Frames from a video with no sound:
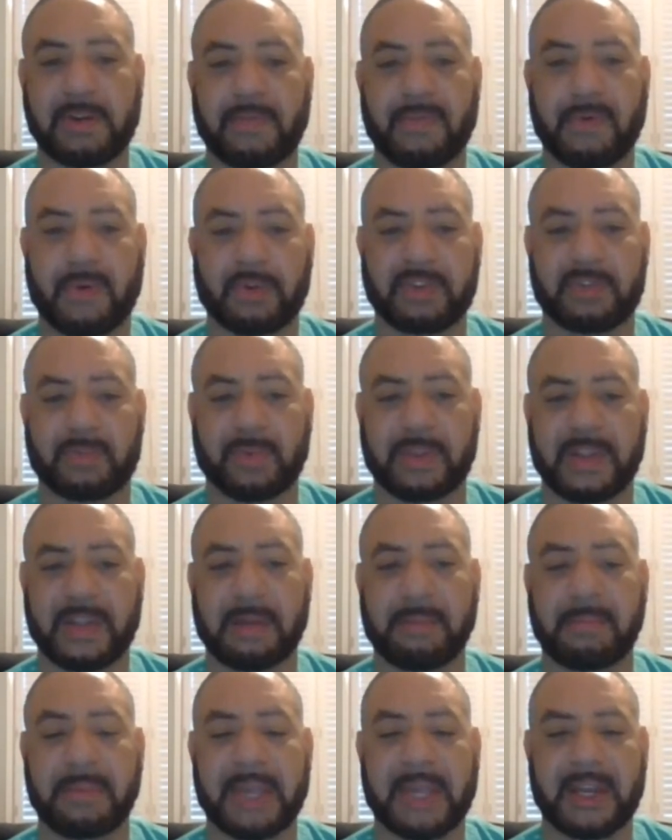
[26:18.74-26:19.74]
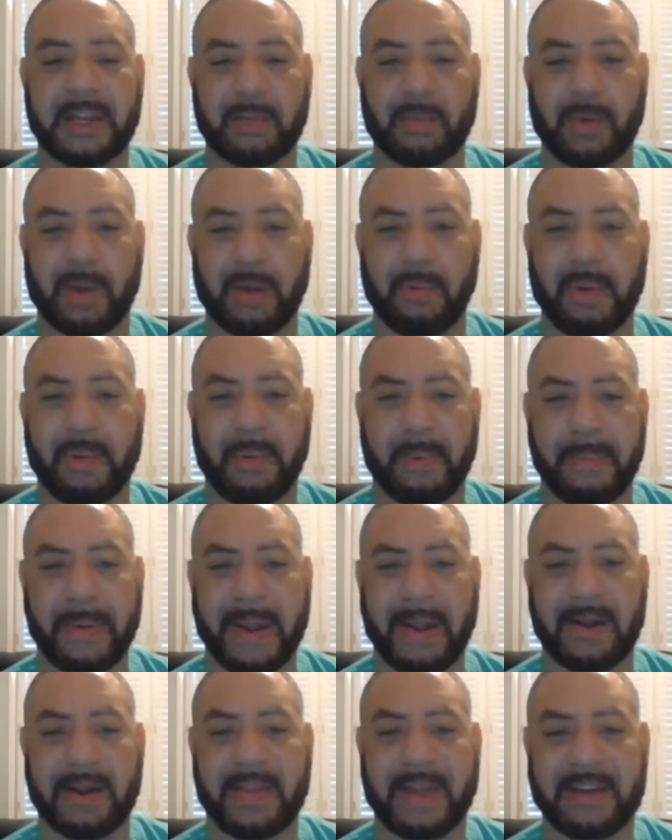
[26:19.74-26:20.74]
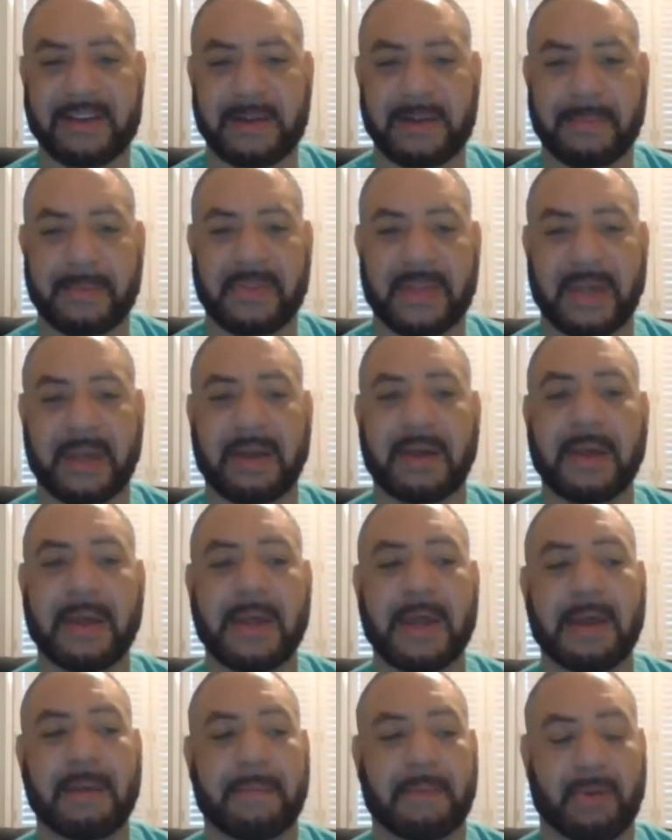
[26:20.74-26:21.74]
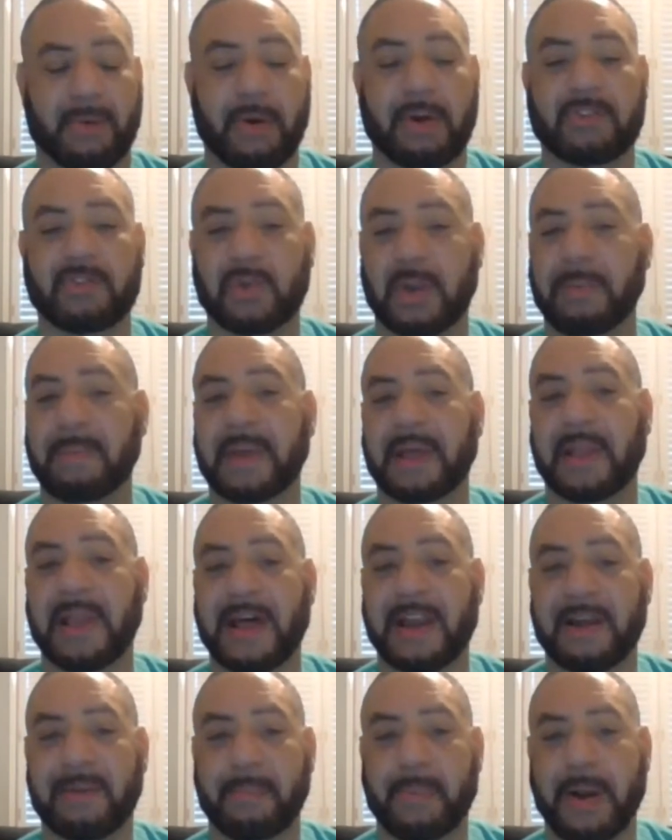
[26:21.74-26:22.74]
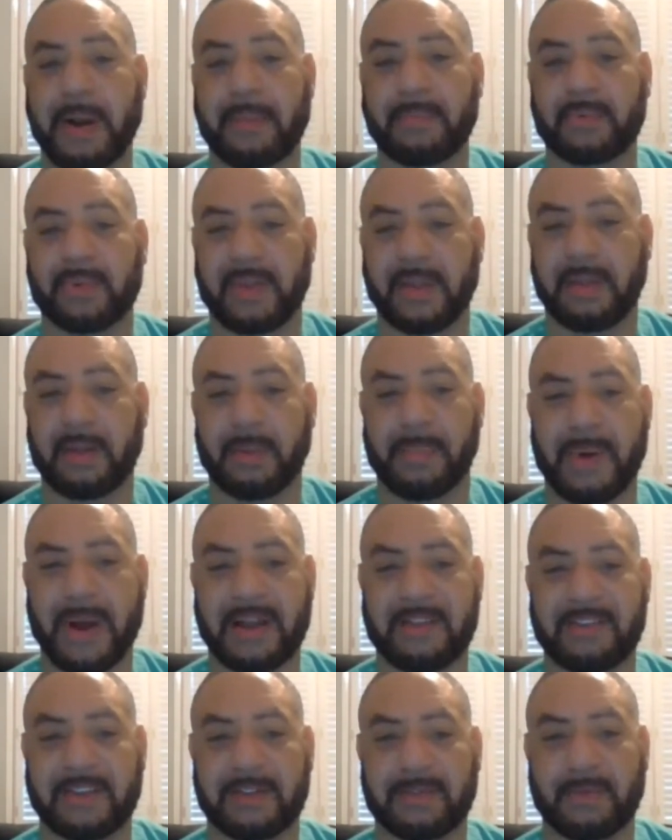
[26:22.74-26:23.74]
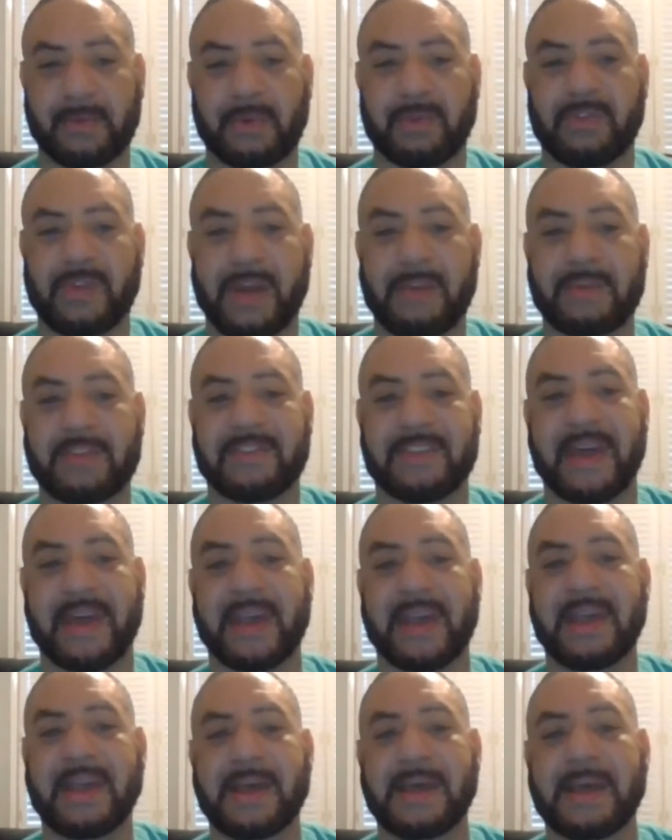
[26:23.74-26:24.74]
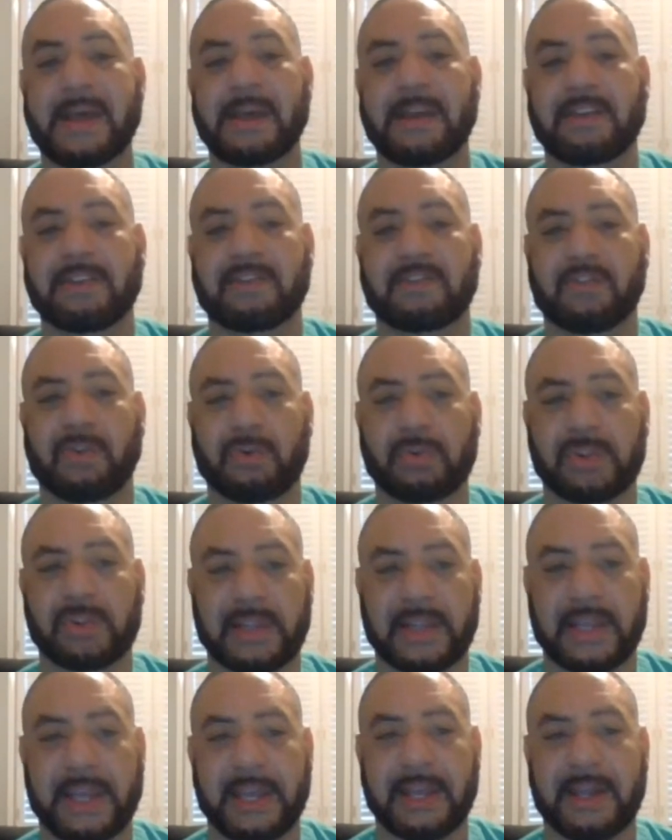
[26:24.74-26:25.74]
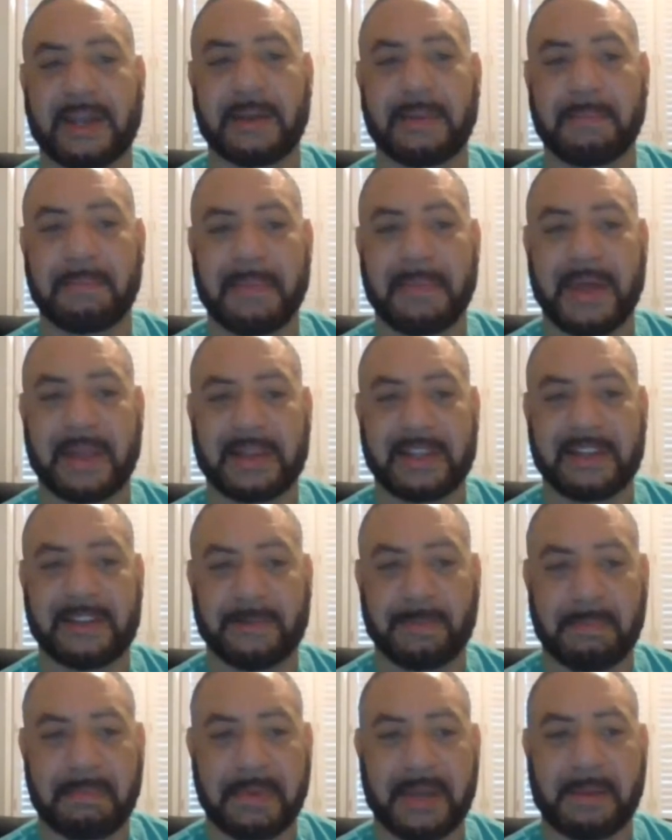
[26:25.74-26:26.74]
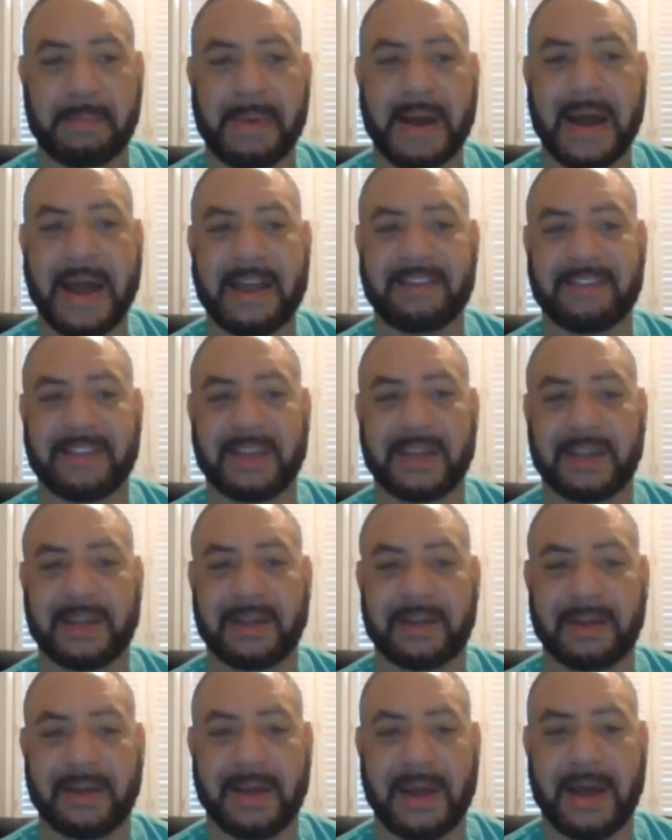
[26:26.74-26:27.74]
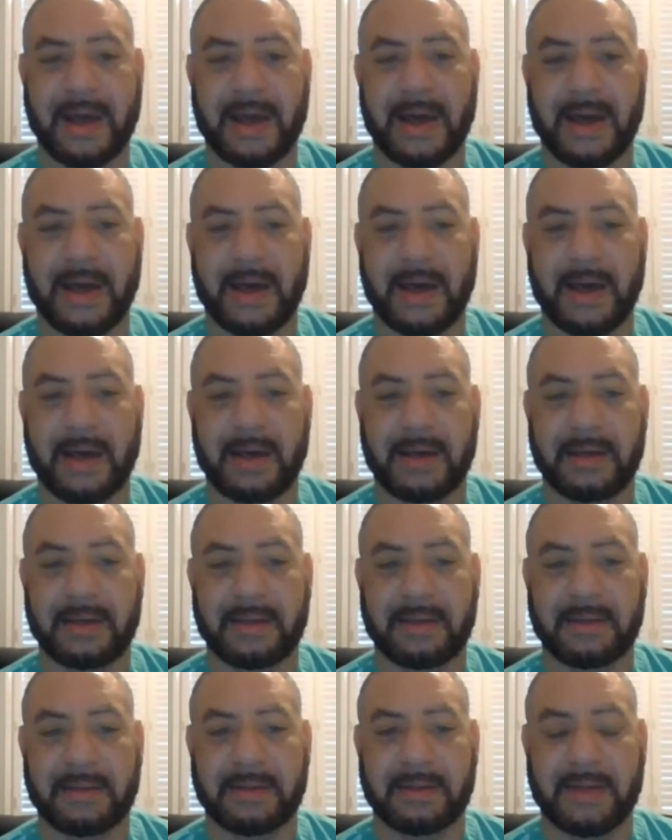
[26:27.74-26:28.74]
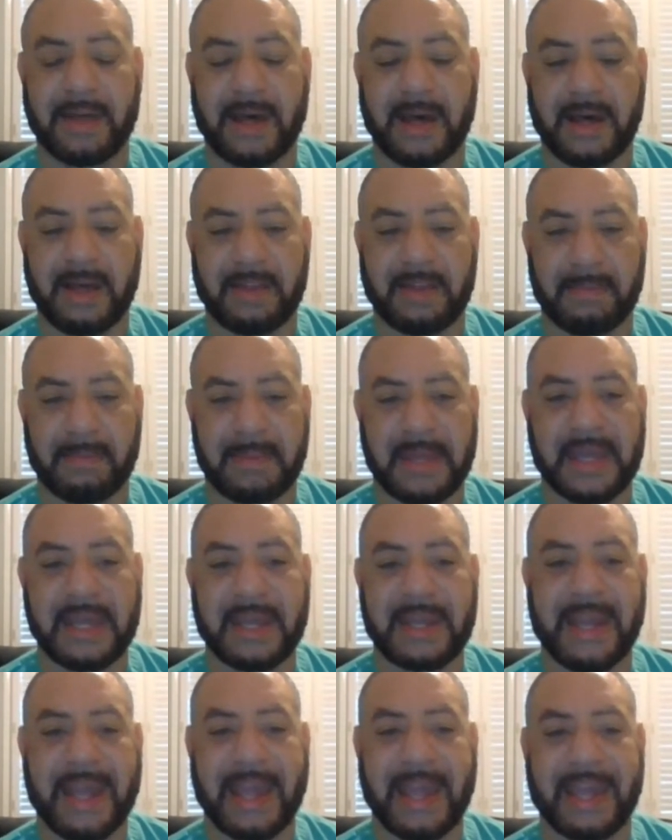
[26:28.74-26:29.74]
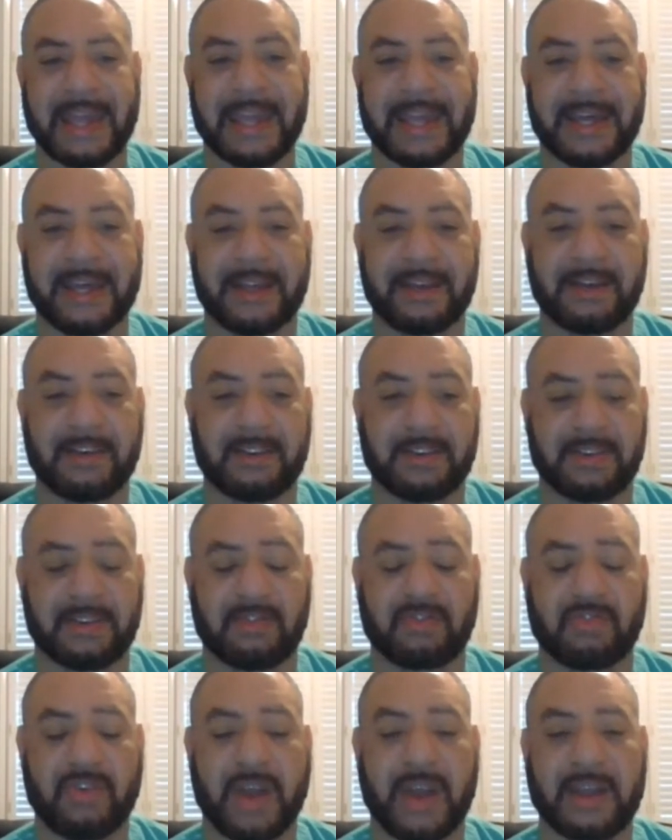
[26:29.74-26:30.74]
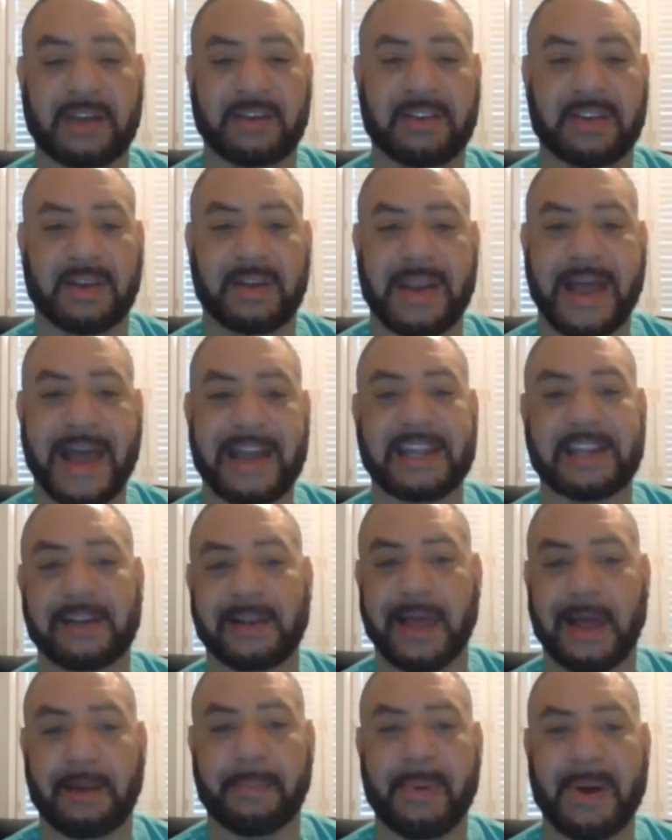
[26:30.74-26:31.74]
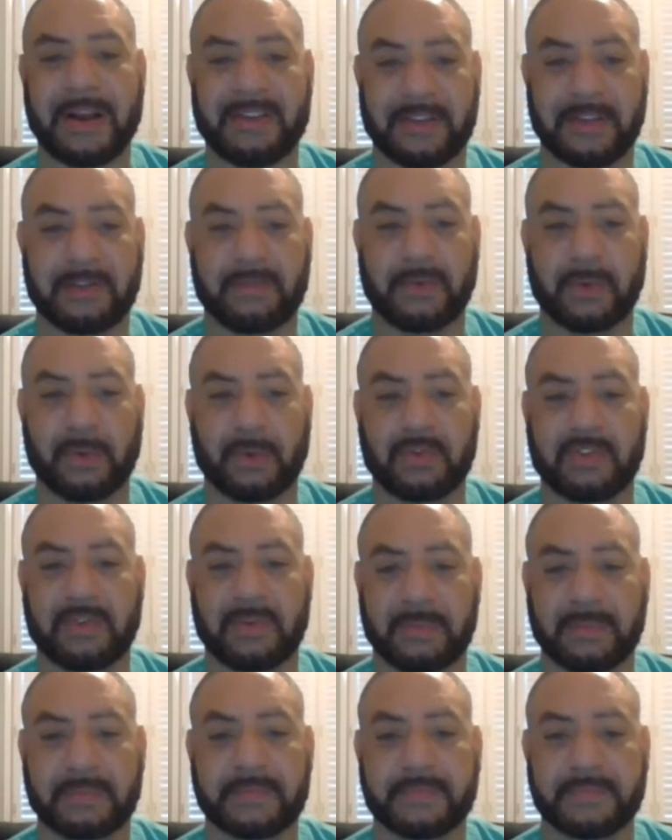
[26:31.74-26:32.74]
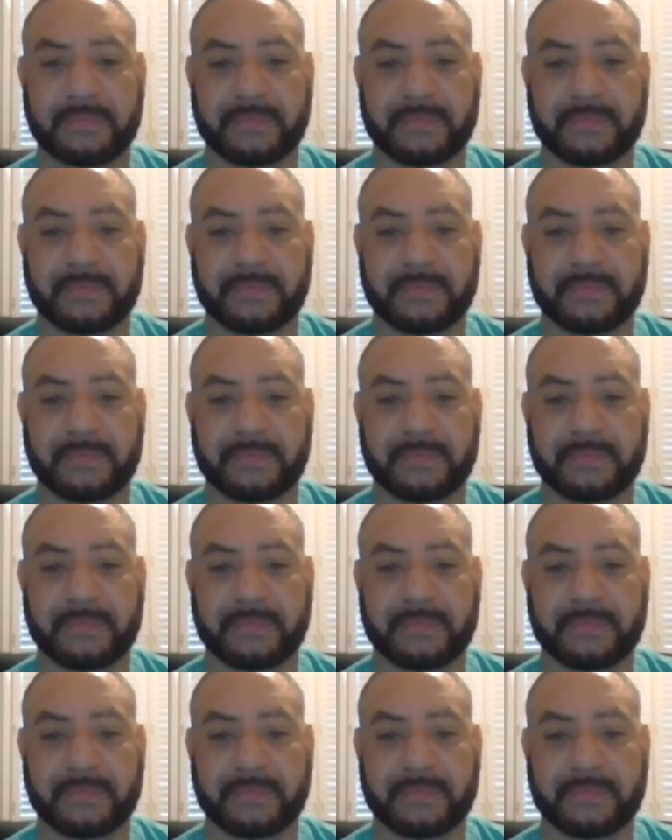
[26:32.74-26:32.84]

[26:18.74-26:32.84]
difficulties with eating meat and the way we prepare it and that type of thing. But there also can be a lot of problems with other processed foods. So I would say certainly at least minimizing the meat and trying to not eat a lot of processed foods.